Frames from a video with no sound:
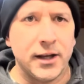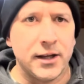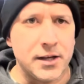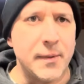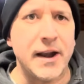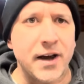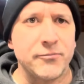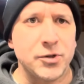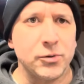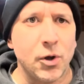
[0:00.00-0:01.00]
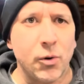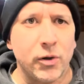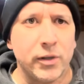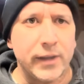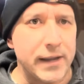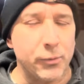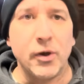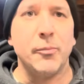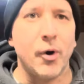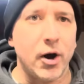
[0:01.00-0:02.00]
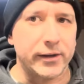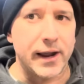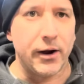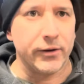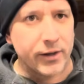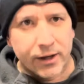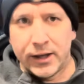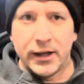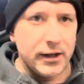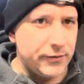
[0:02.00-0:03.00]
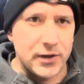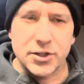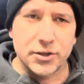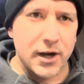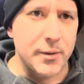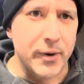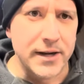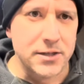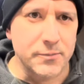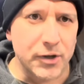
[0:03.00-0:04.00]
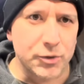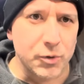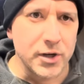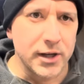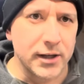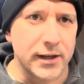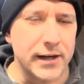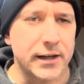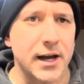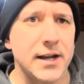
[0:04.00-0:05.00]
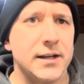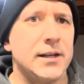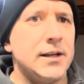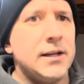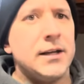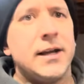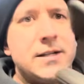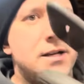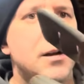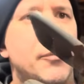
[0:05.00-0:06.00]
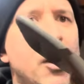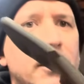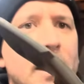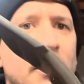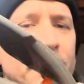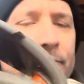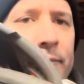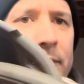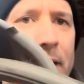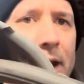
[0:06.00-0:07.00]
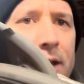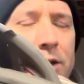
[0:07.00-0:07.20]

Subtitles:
You might have them too low. It will bog down. If it's trying to bite too much wood in a cut, it's going to bog down, okay?